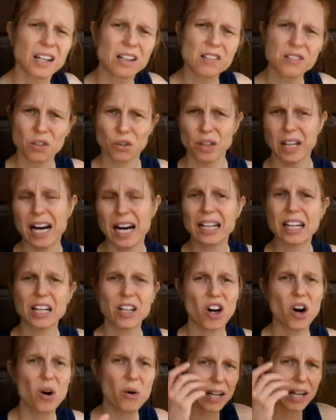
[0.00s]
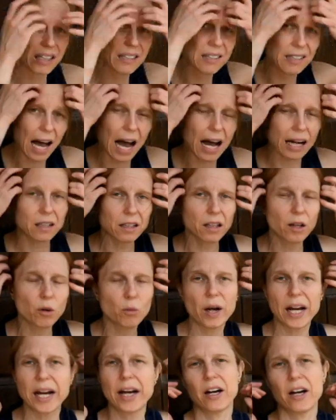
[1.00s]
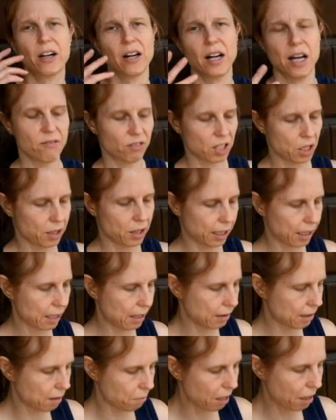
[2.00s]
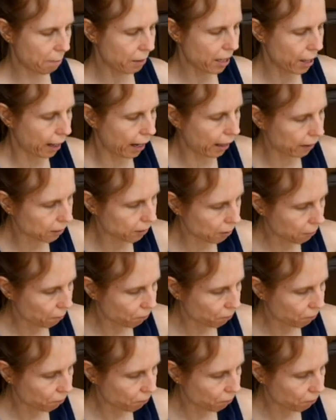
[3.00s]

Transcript: so that I can know exactly where everything is in my pack.